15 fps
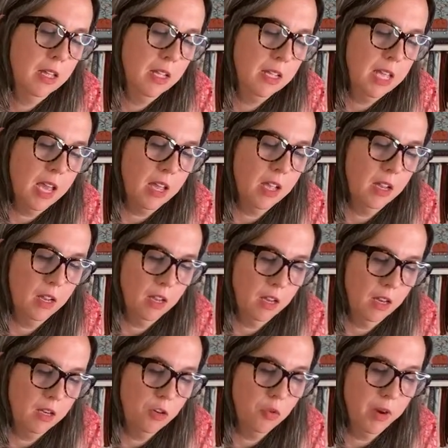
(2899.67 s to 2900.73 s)
Yeah,
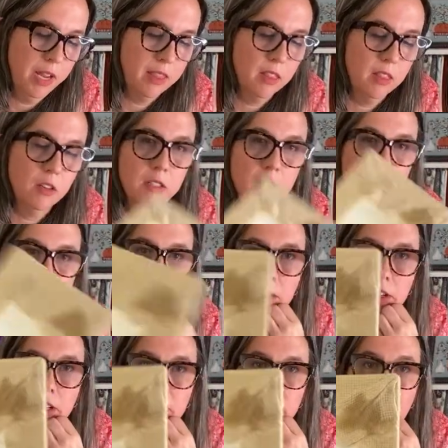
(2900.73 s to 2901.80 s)
and you're right. There's a little
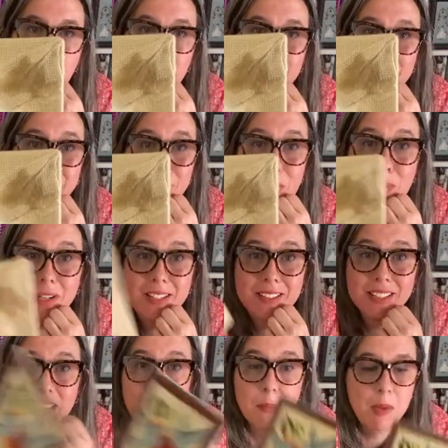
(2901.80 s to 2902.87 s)
glob of glue, but it's
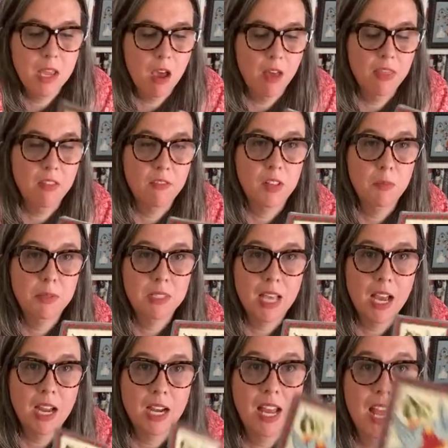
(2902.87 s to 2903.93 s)
gonna be on the flip
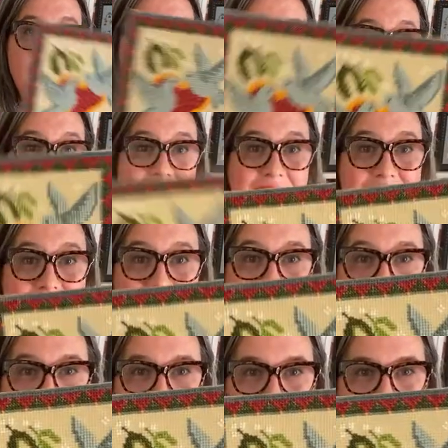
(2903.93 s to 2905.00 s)
side. It looks so
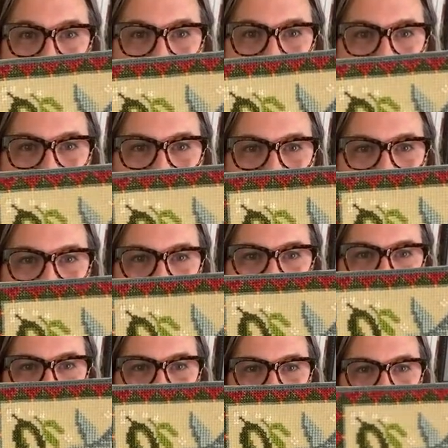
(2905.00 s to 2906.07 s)
much prettier on this
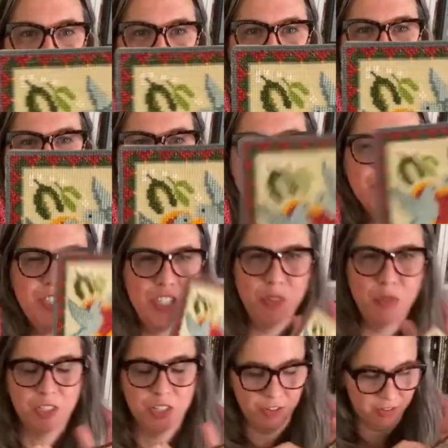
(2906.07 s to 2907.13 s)
side. Look at those
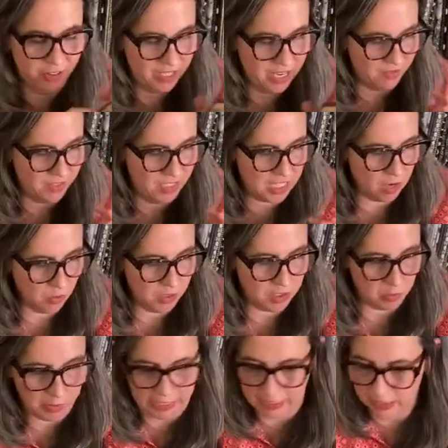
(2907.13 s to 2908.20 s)
2 turtle doves, so
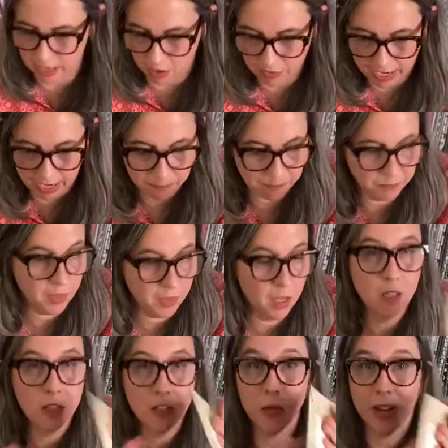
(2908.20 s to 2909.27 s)
sweet. Okay,
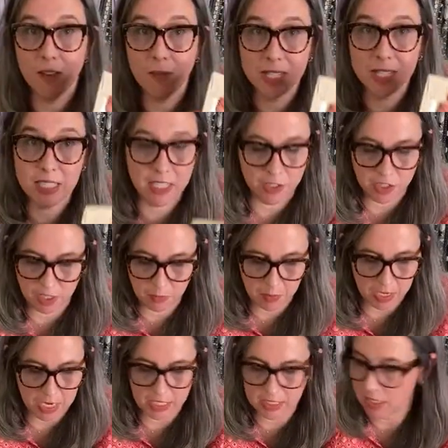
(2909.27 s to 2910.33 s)
so I got my stitching
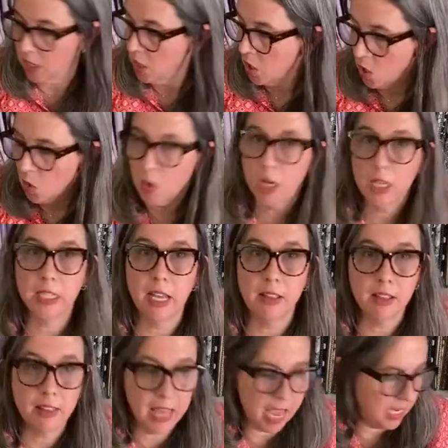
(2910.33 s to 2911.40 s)
piece. We're gonna
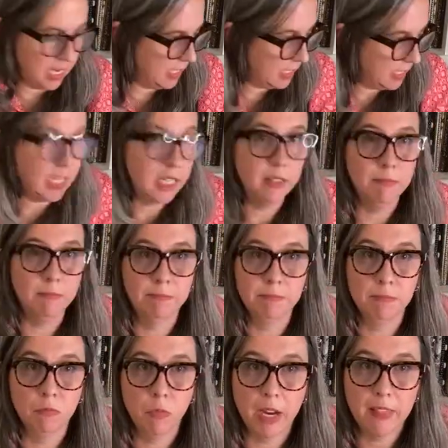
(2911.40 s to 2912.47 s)
let that sit
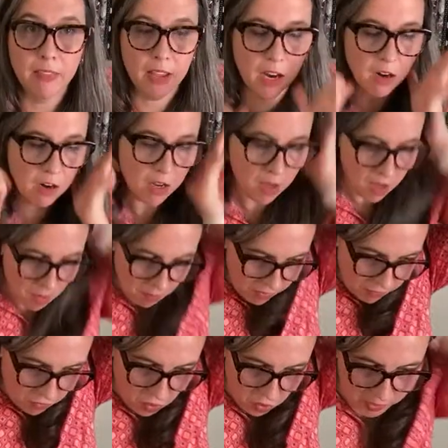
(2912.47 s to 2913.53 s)
right there
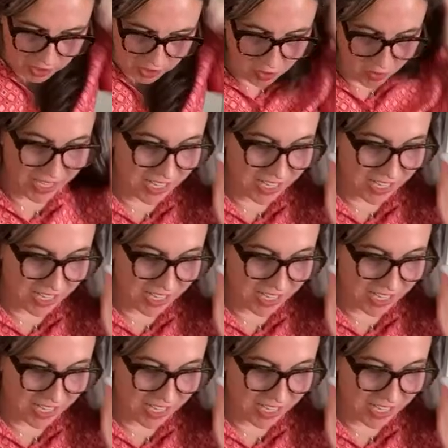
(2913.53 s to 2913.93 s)
before we do it.